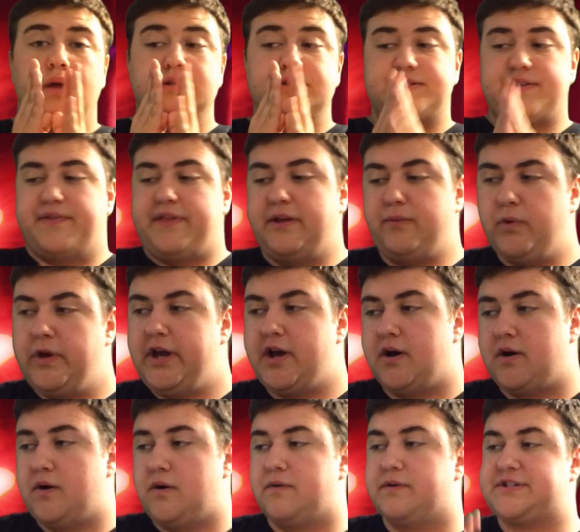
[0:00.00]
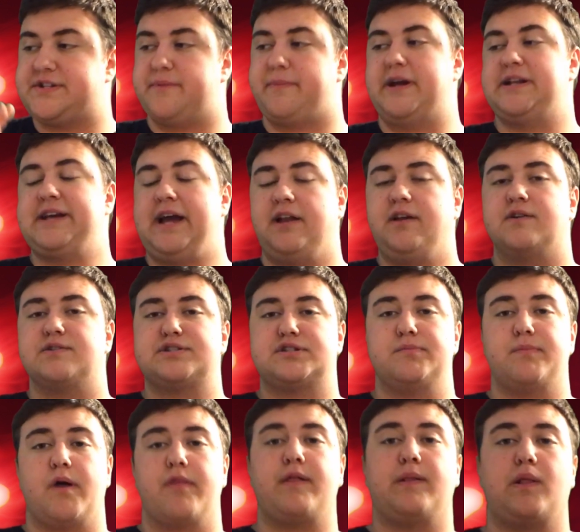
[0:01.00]
So then my dad goes
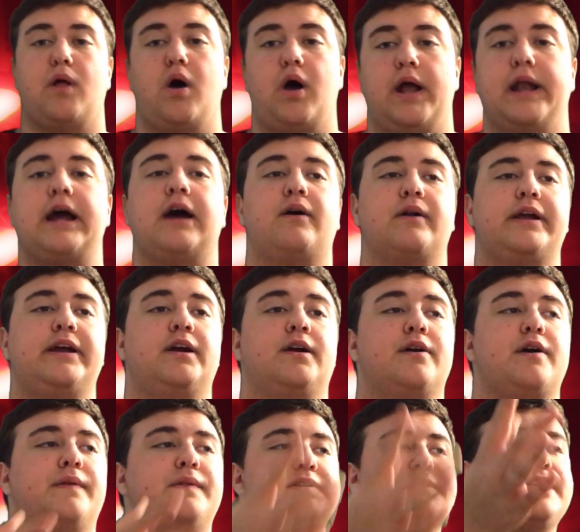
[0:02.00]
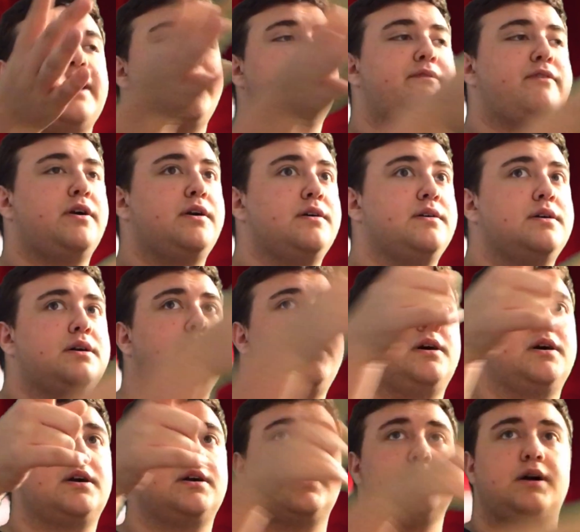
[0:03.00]
to mow the lawn out here on the side of
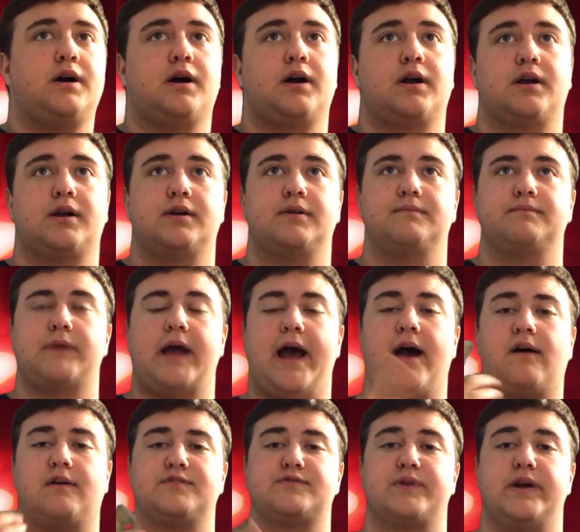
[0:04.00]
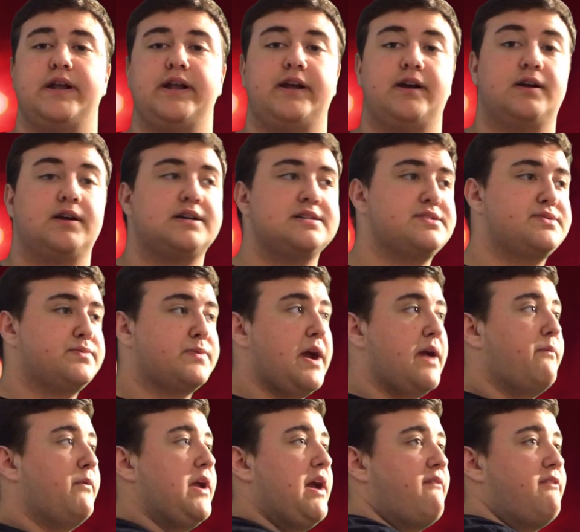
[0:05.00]
our house right here, because
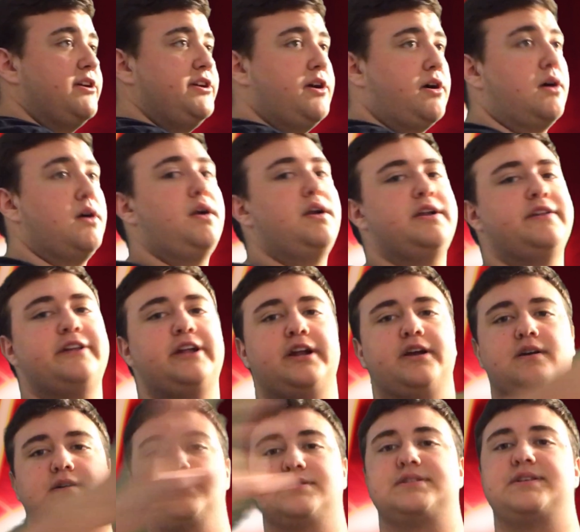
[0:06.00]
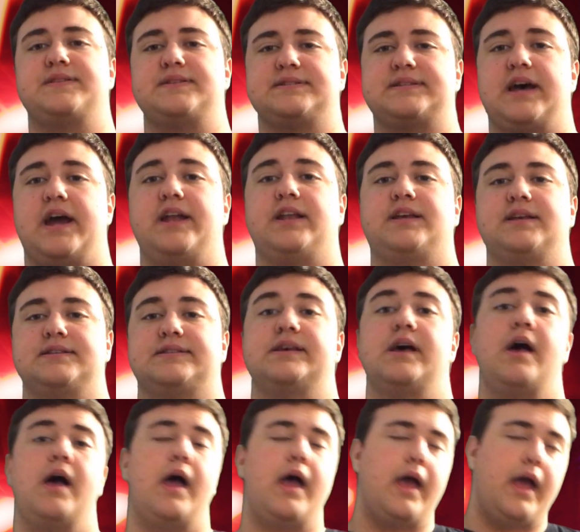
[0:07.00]
we have a yard, and then it goes to the side, because,
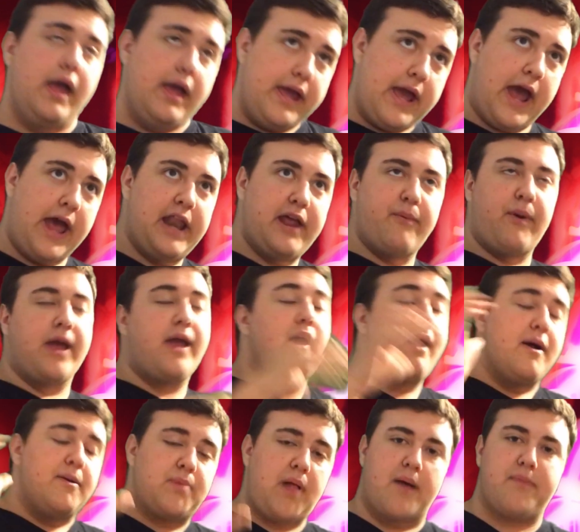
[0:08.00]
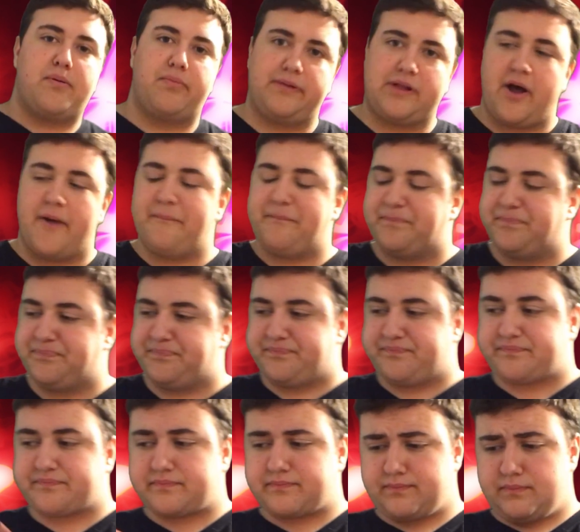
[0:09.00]
yeah, anyway, blah, blah, blah.
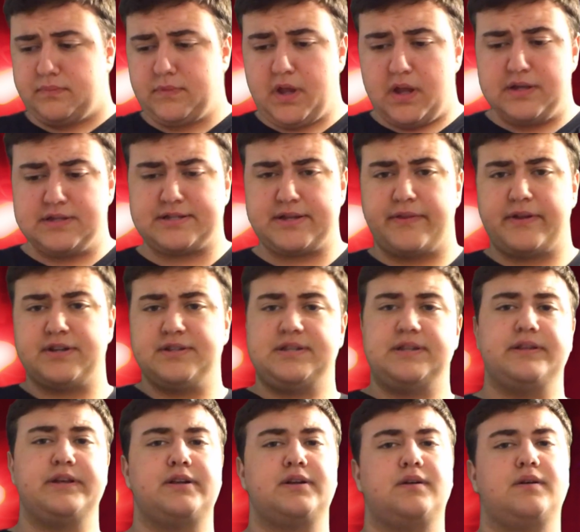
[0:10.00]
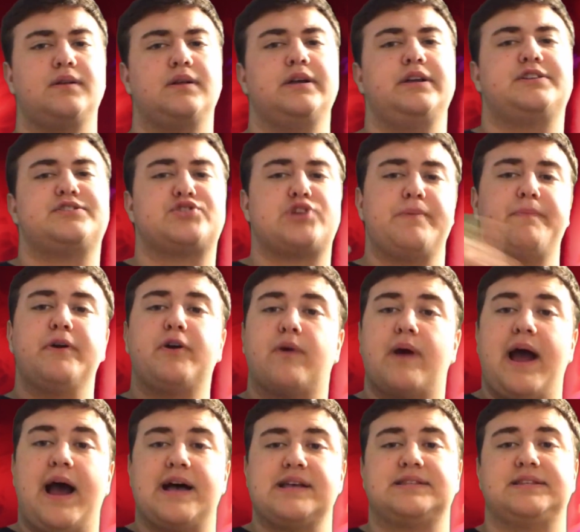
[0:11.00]
So there's a little strip of
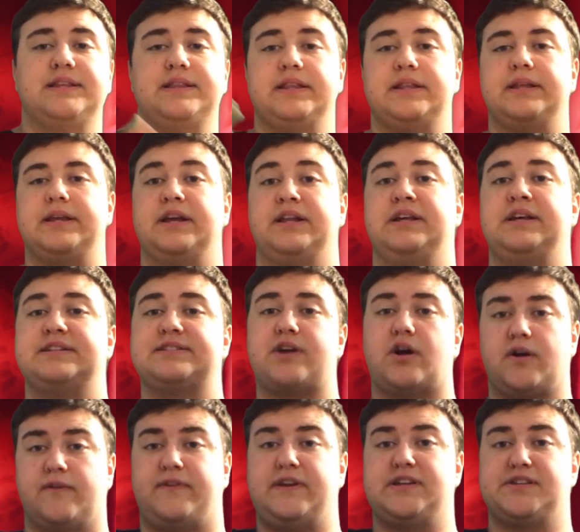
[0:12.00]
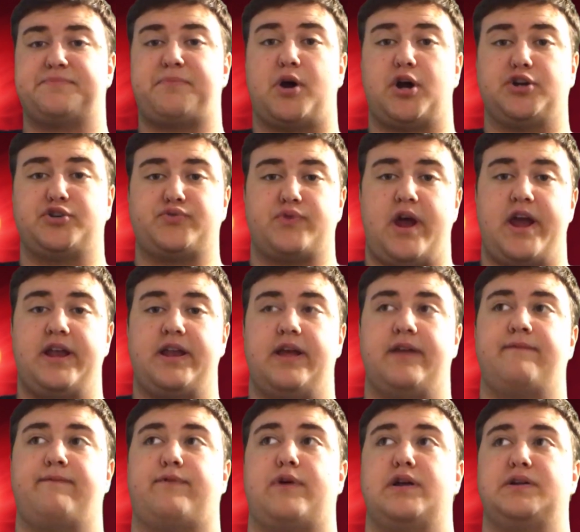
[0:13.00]
grass, and then his RV is parked right
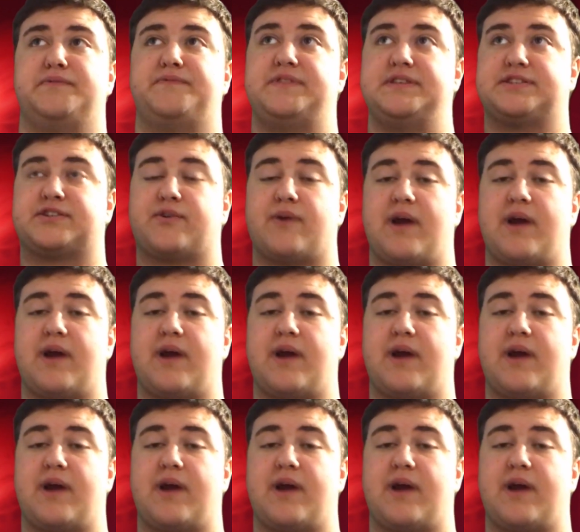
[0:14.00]
in front of this